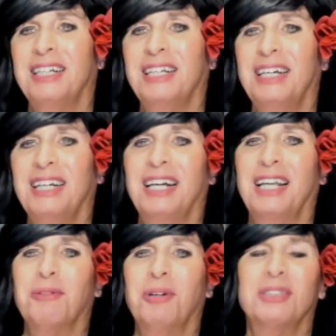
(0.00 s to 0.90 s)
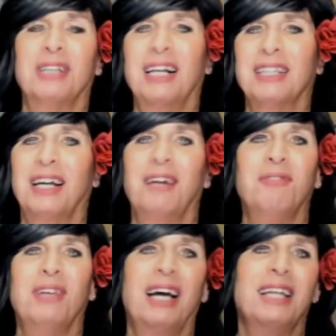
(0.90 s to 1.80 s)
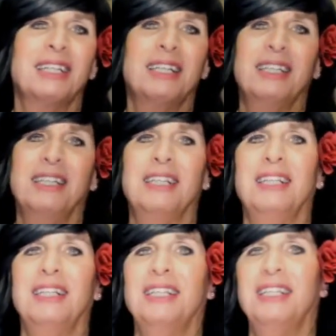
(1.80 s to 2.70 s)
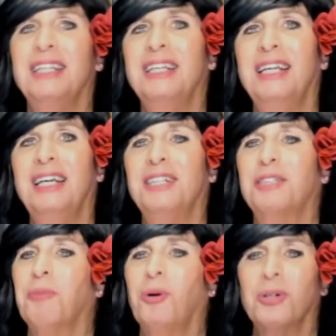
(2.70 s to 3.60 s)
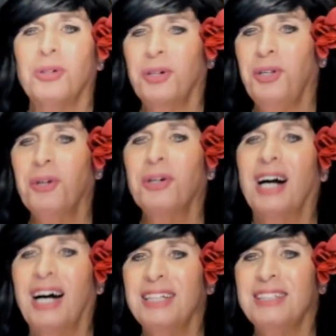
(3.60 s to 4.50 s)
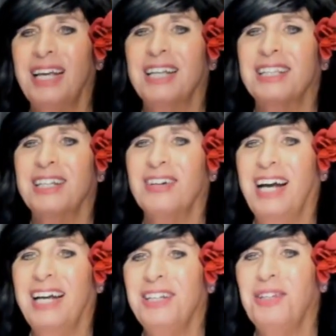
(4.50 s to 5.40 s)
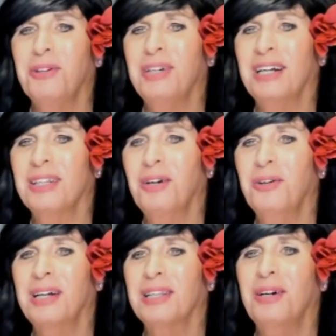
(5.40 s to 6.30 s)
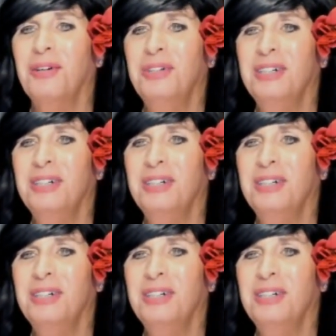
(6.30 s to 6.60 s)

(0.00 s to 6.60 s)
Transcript: In other words, I love that. It's more on you guys out there. How you doing? Hello, hello.